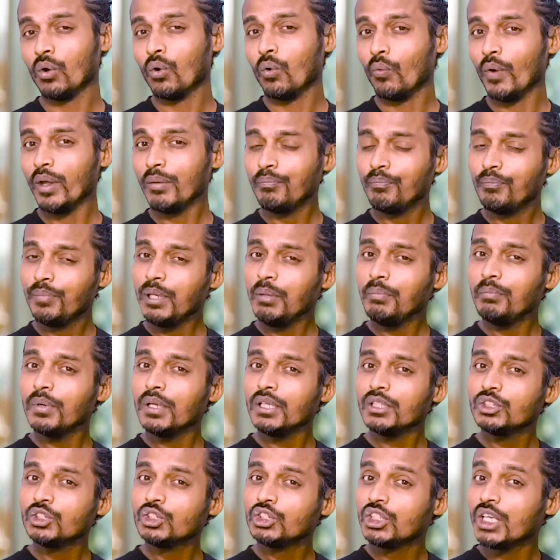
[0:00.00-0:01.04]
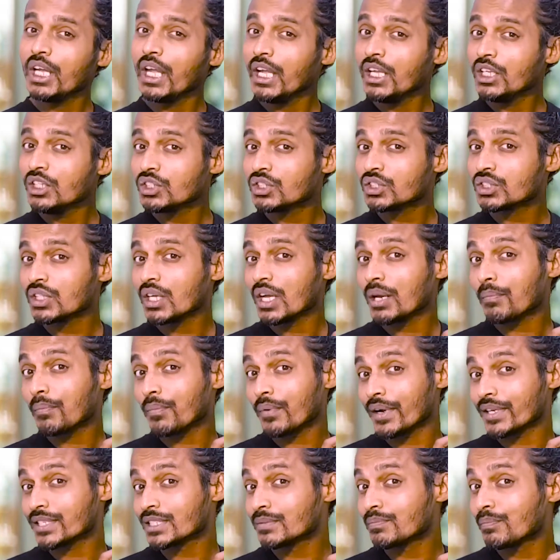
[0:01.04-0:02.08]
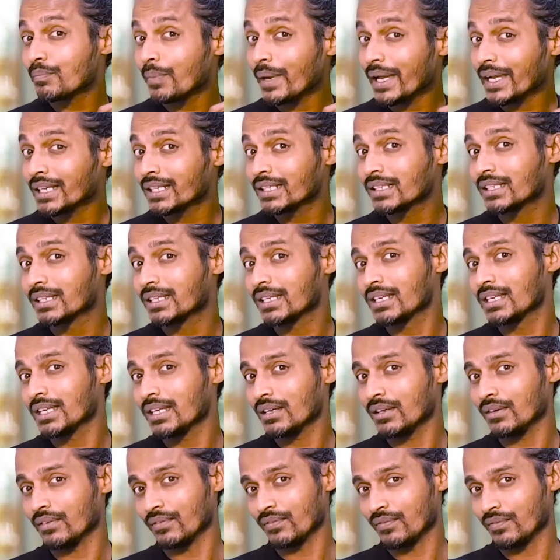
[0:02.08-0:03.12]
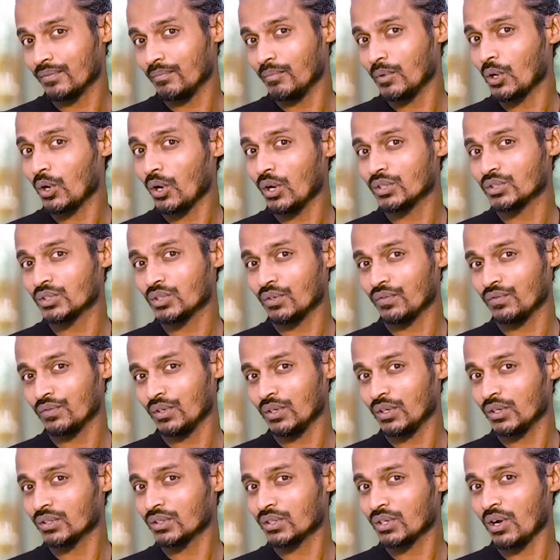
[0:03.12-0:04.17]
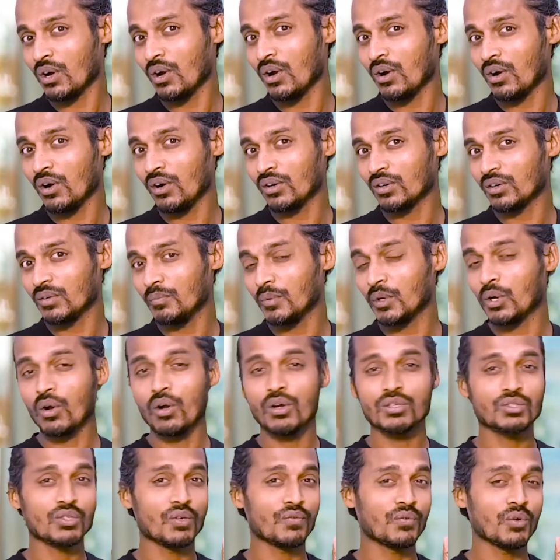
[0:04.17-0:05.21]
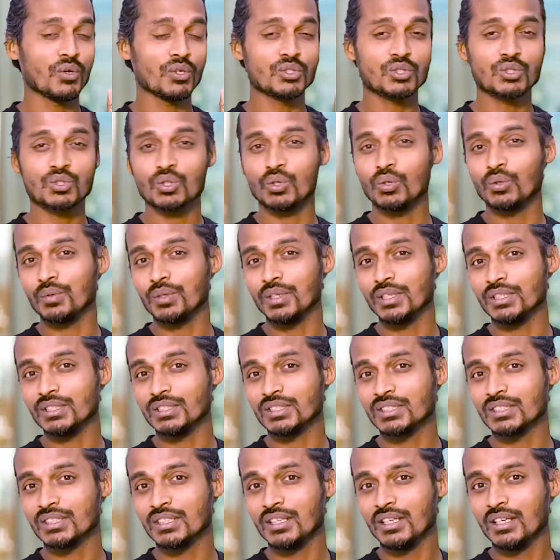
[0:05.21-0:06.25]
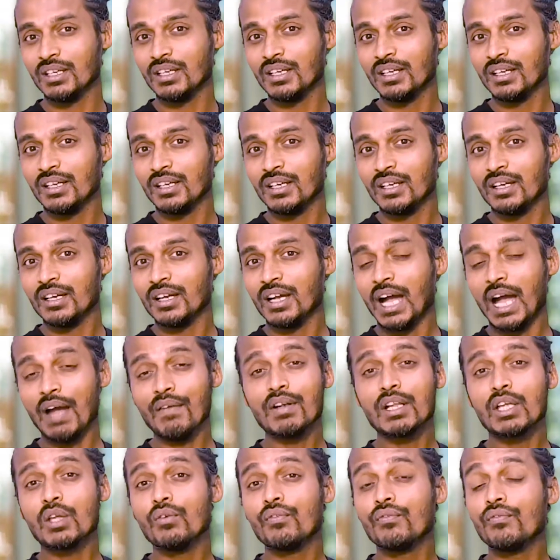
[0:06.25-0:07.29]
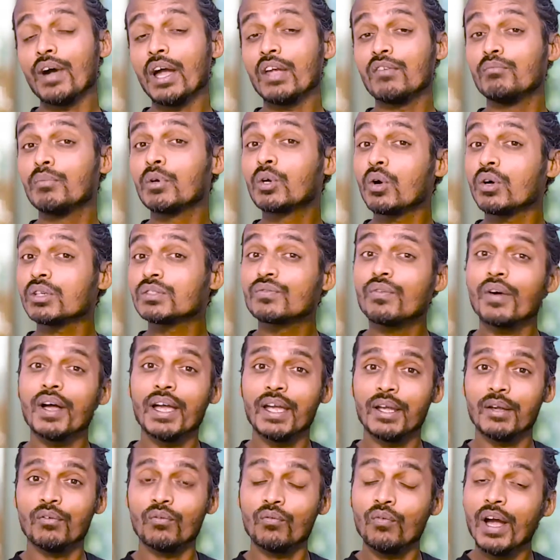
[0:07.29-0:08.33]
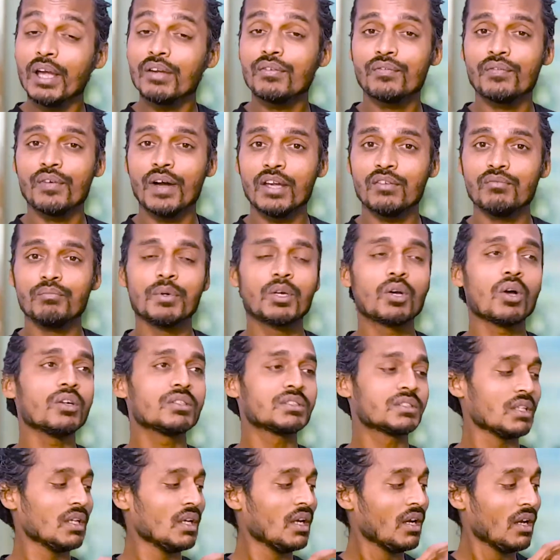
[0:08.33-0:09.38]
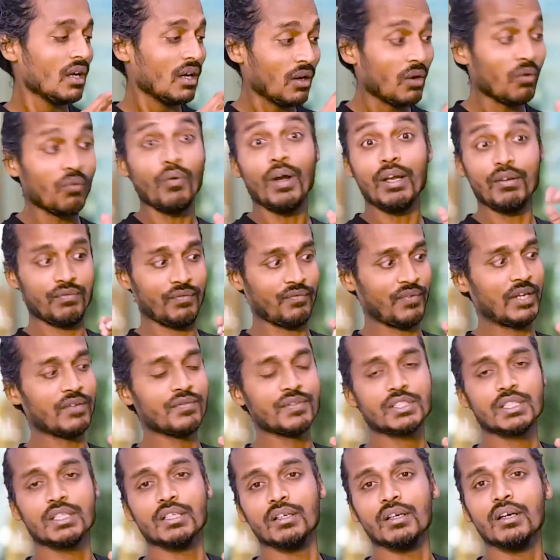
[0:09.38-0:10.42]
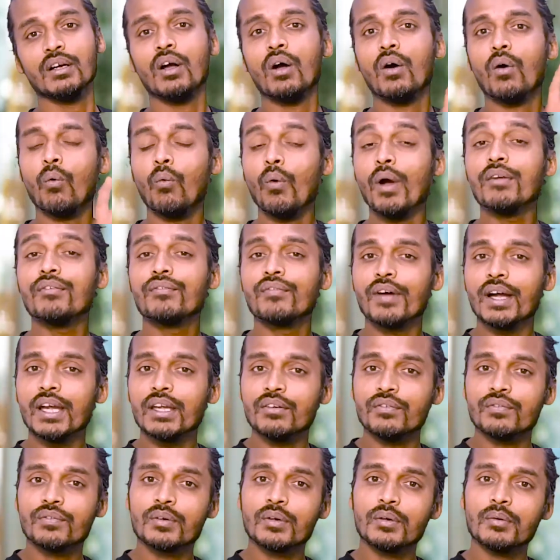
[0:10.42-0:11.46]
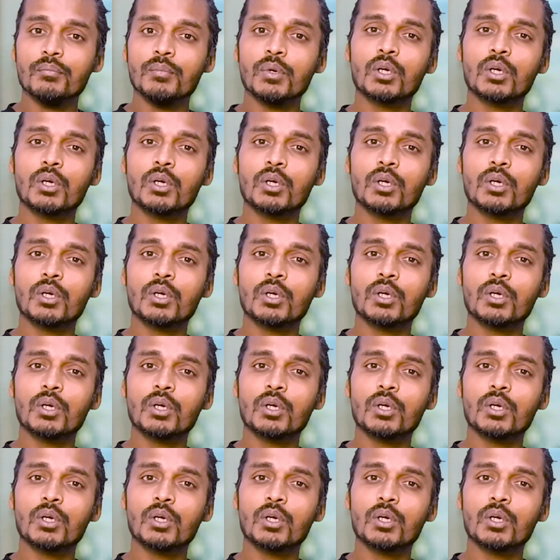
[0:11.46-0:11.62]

When people change their perspective because of your talk, because of your stories, I will give 5. Because 5? Why 5? Because why 5 is here? Why 5?